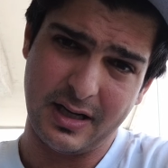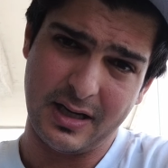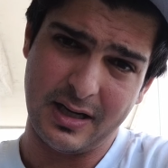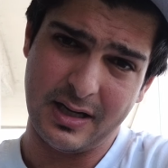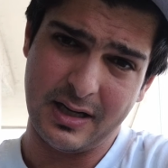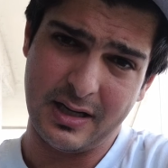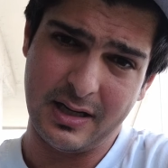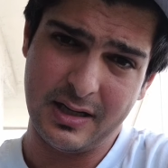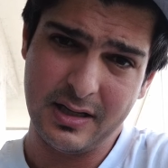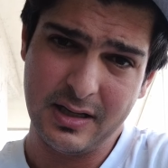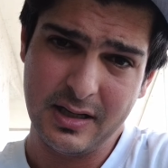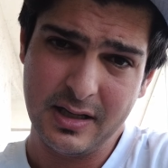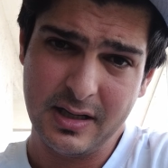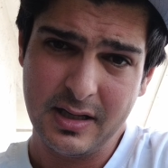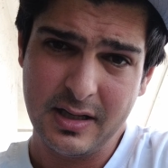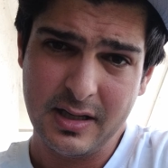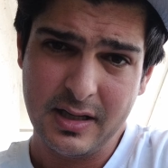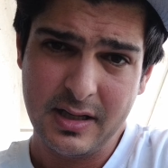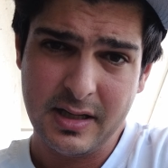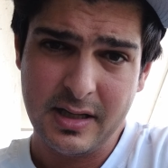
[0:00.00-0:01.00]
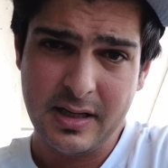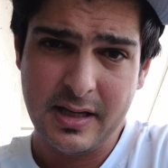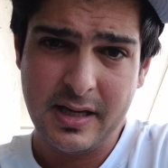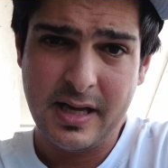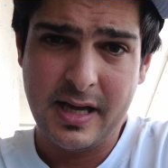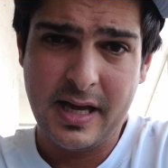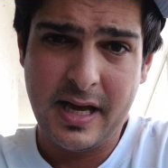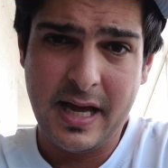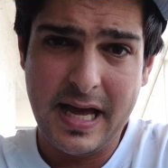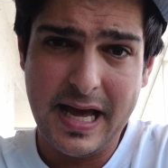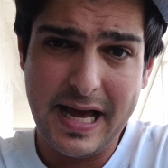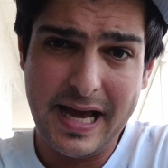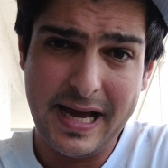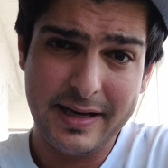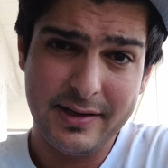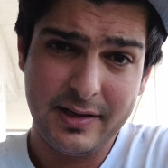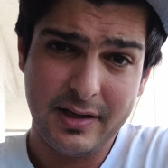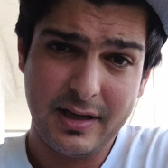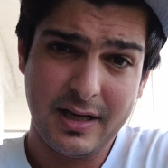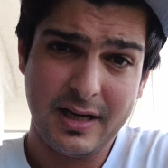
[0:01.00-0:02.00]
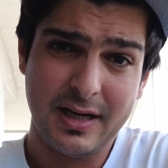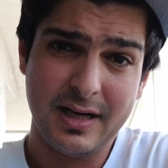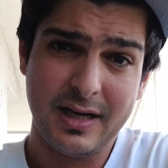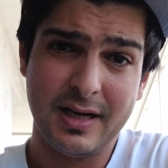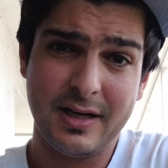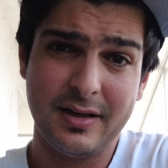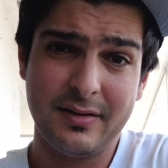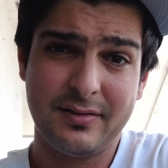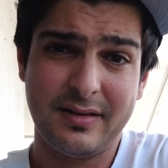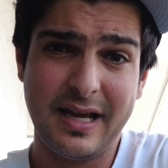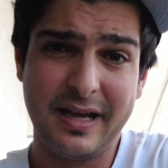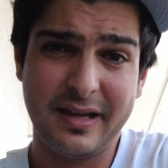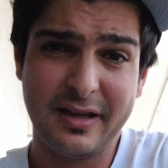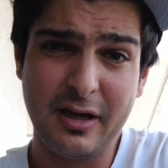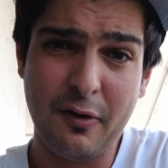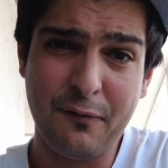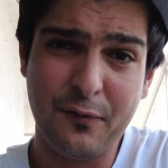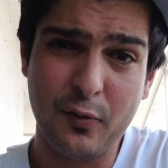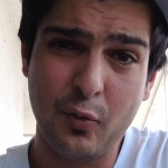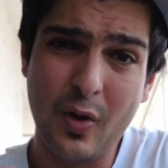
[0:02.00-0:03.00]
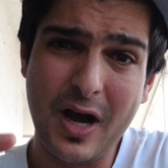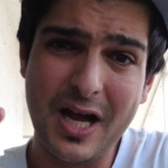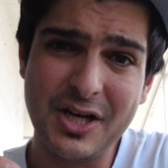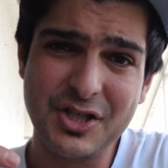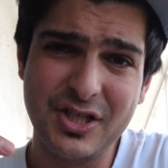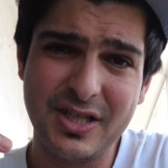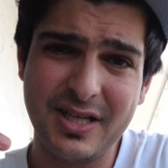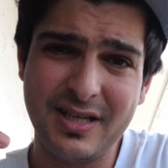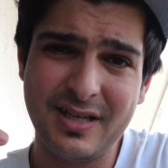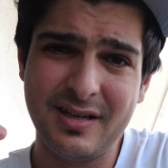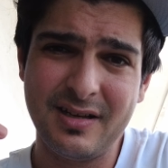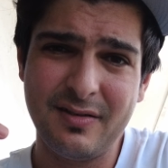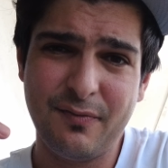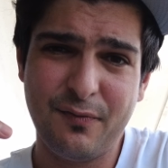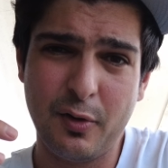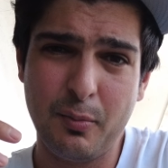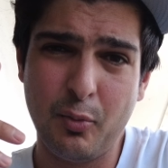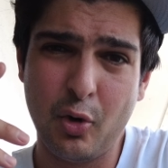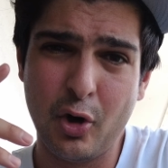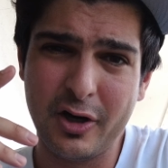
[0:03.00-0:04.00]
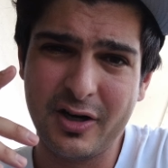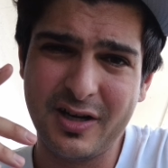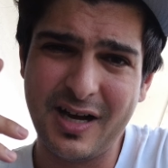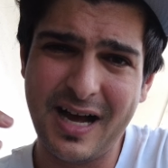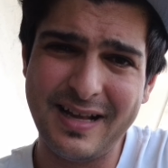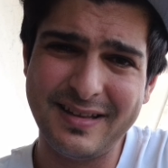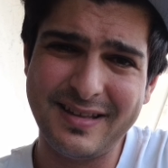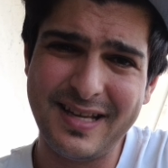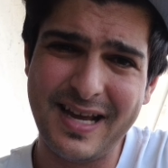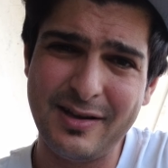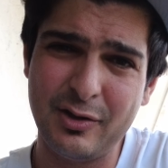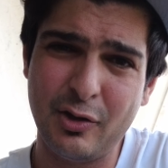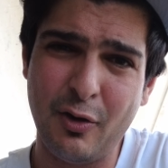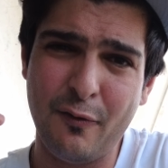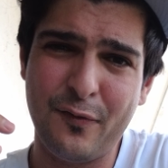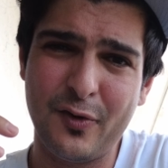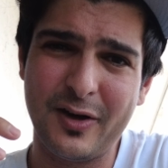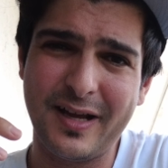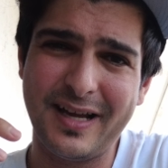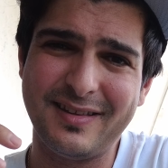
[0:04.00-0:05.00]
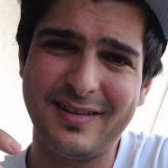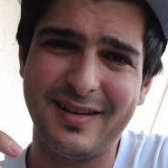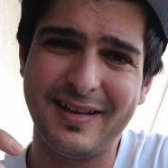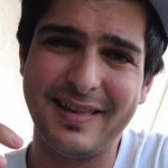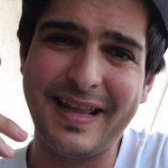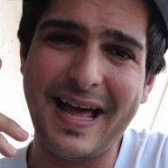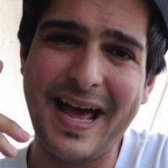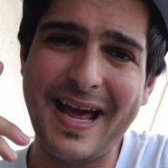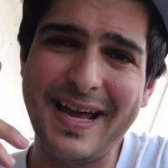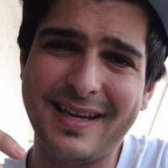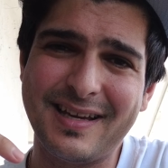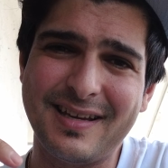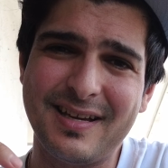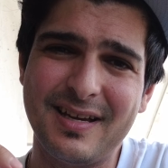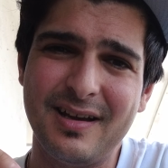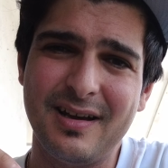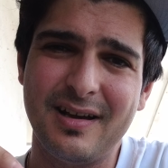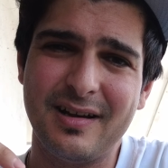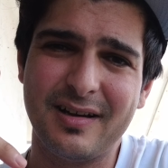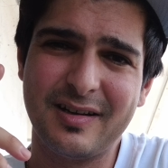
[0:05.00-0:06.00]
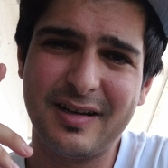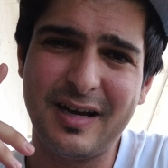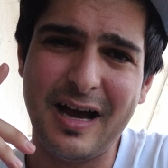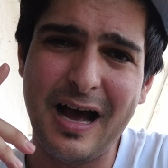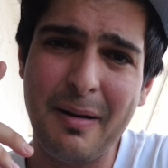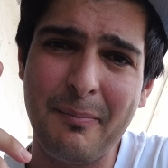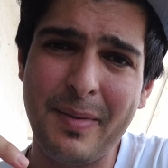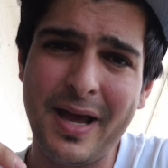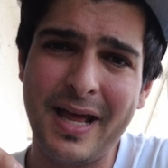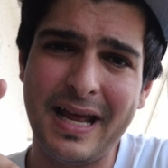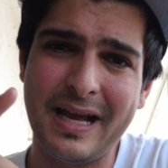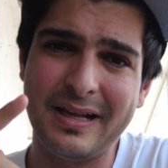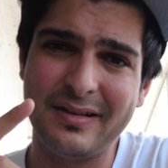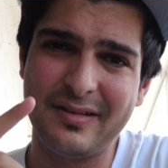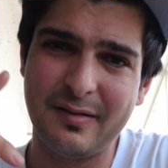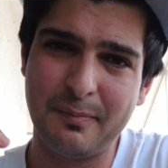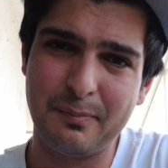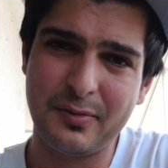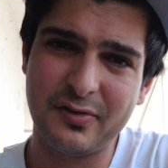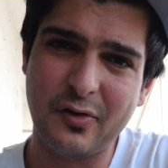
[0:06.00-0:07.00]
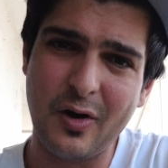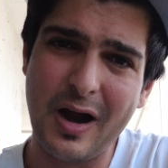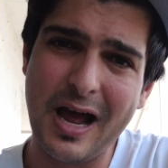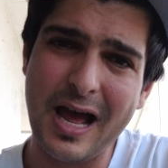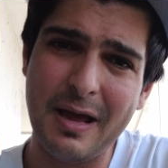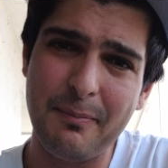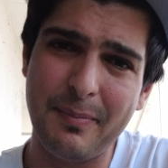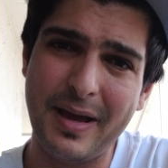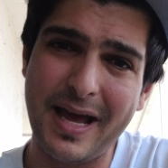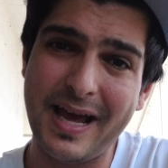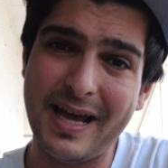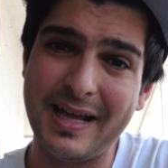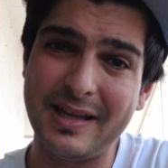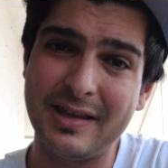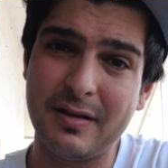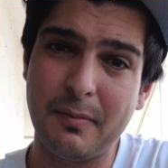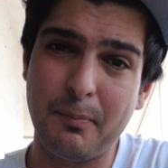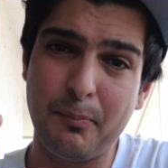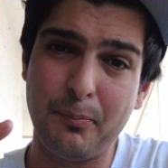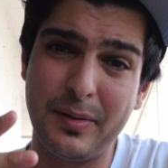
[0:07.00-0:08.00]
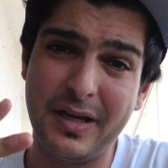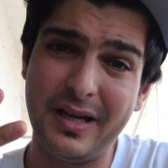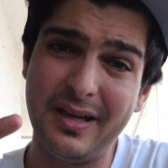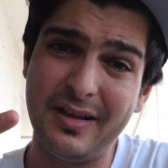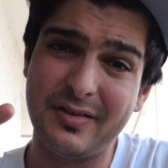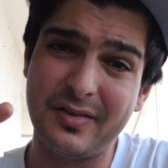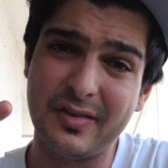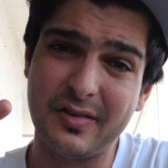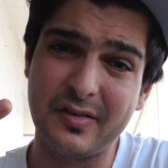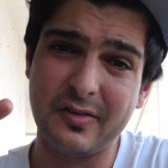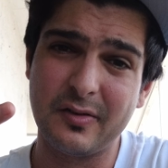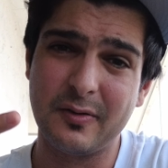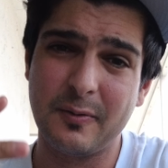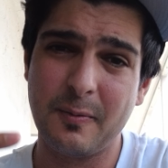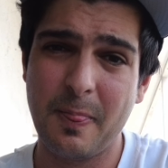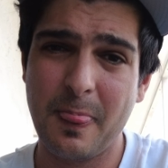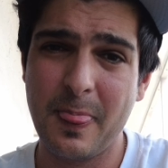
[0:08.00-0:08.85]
Uh, and uh, thank y'all for watching. For more content, don't forget to like, comment, and subscribe. And peace.